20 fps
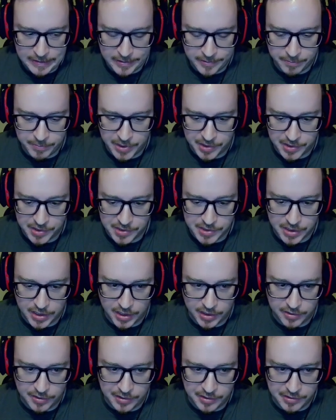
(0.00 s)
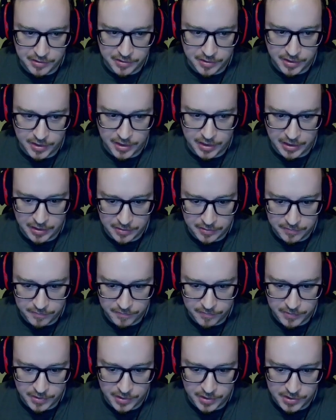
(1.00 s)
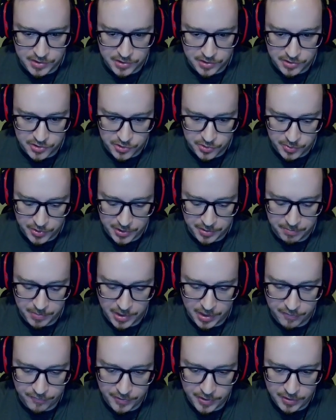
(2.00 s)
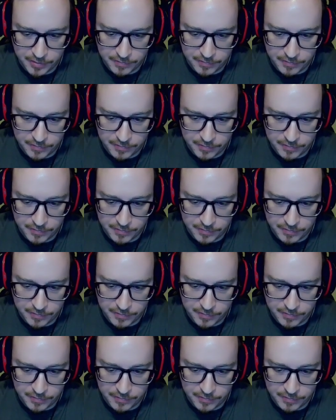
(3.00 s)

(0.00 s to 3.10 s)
because I think that this looks really bluffy.